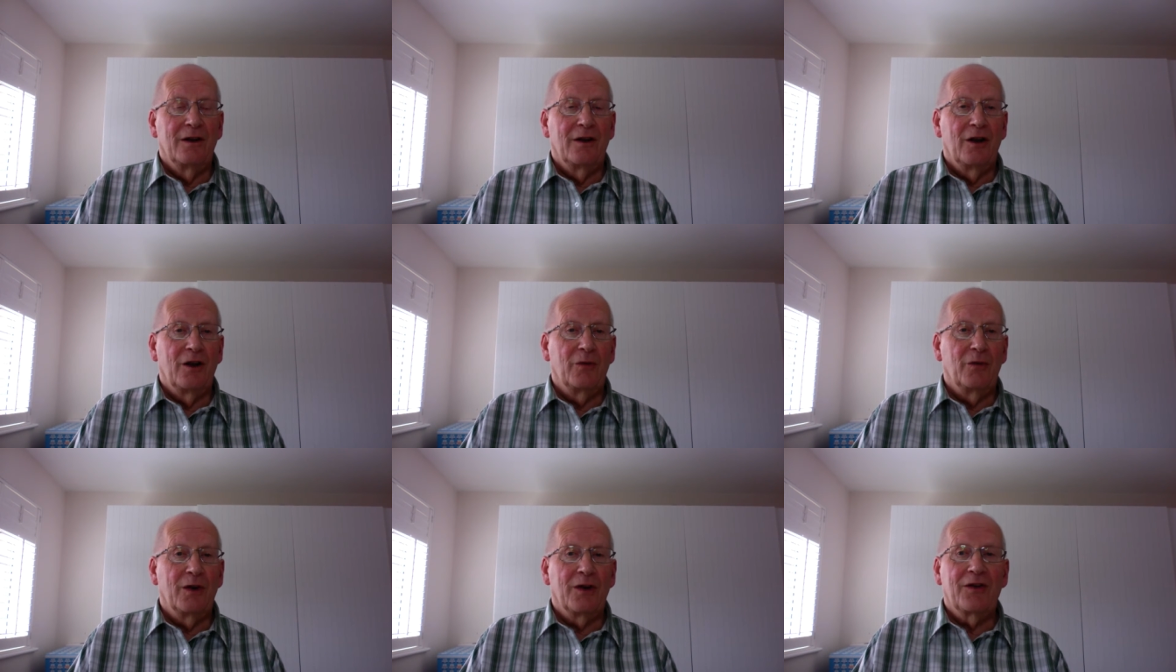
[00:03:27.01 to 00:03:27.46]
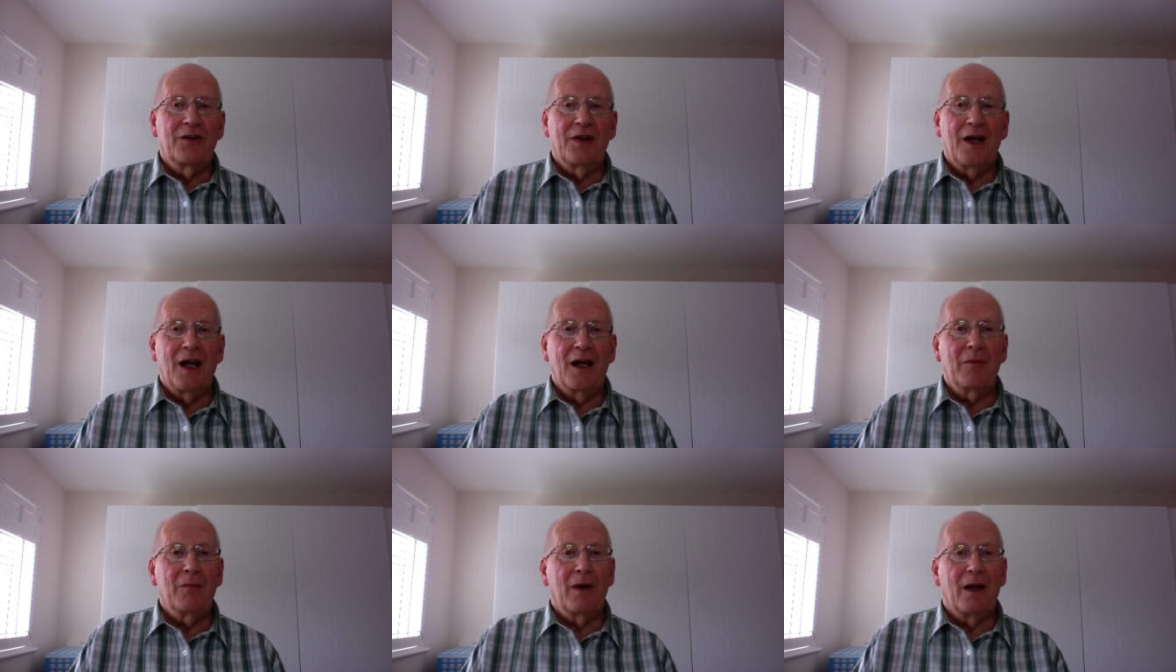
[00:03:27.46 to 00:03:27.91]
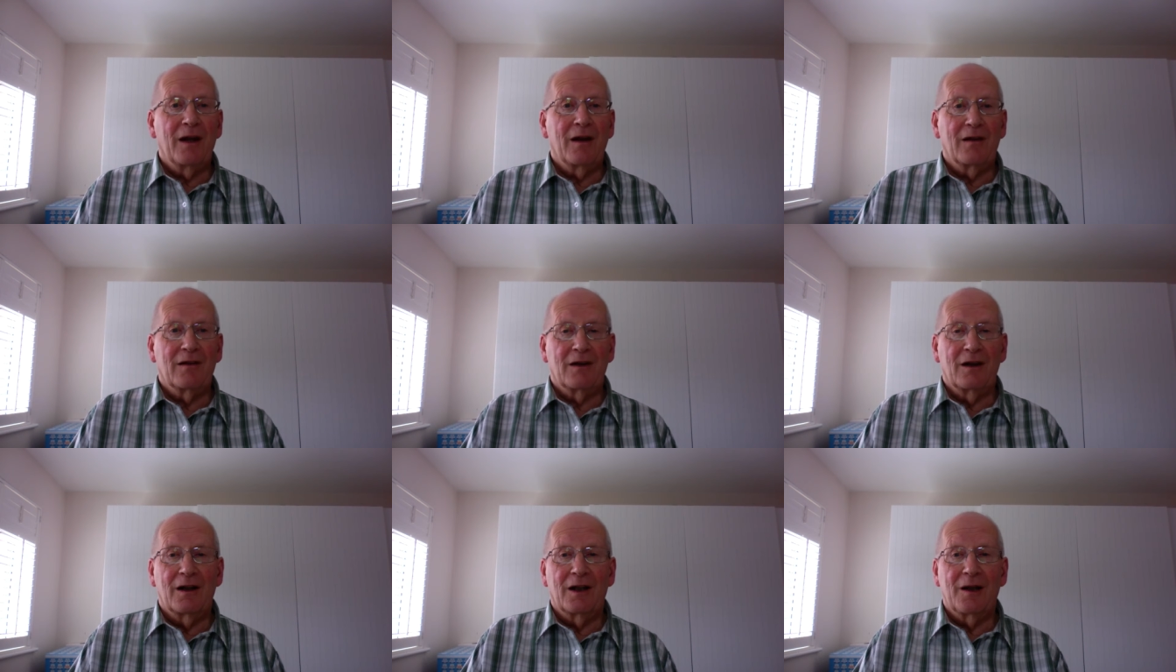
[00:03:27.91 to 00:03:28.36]
who were tent
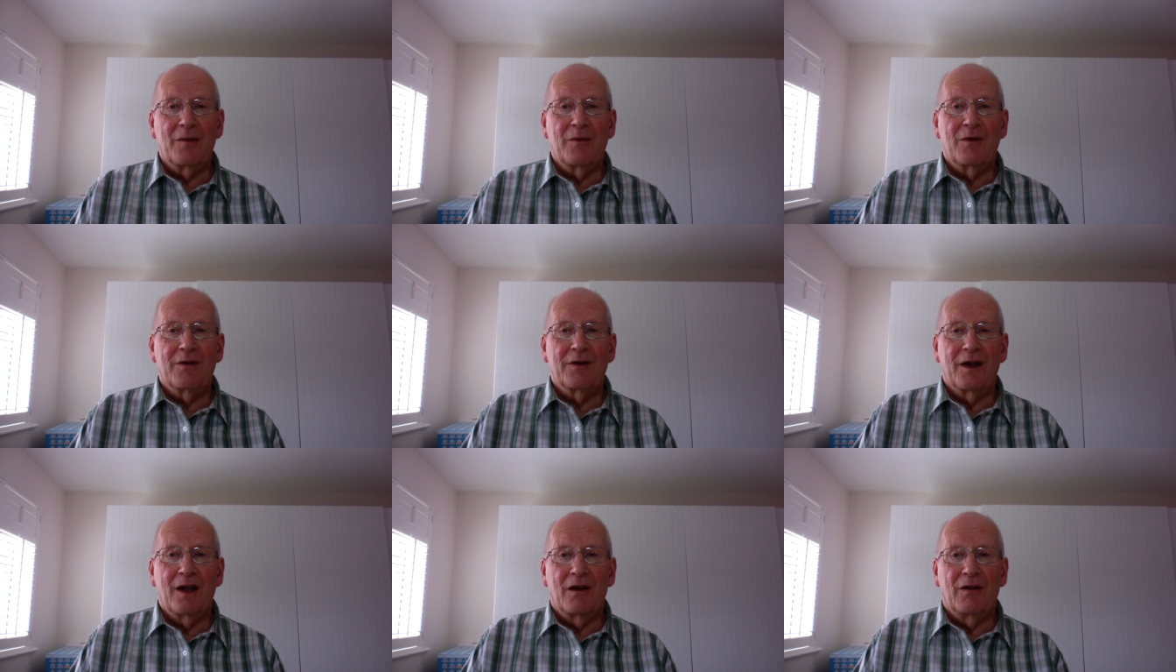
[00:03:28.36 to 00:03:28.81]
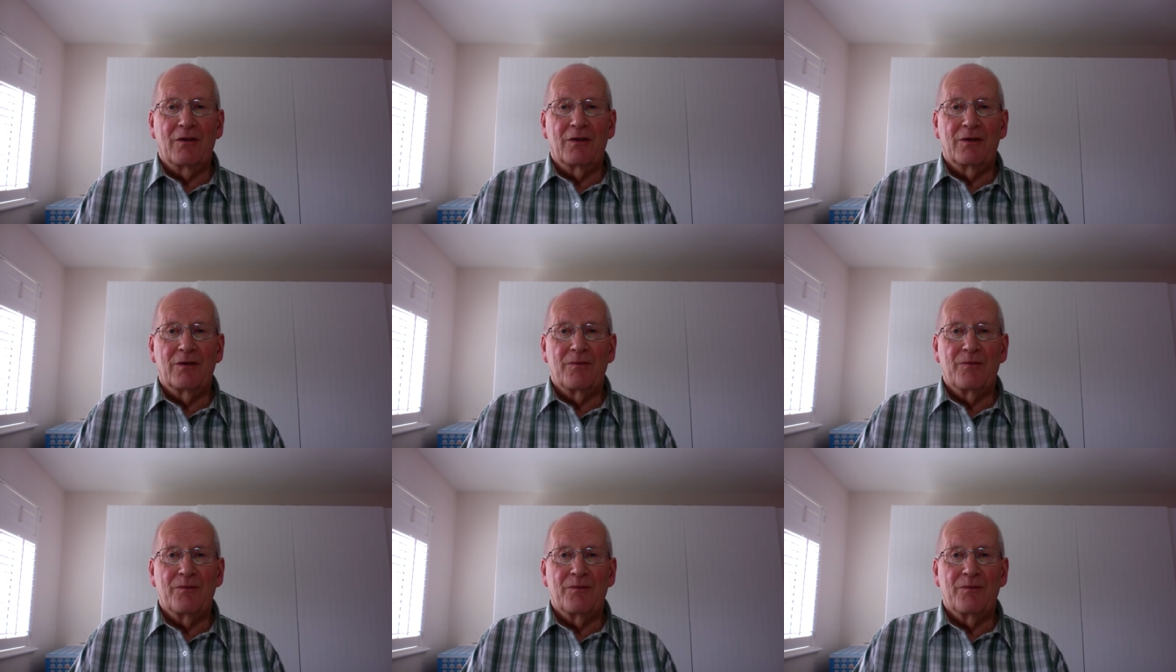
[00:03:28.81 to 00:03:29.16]
makers like himself.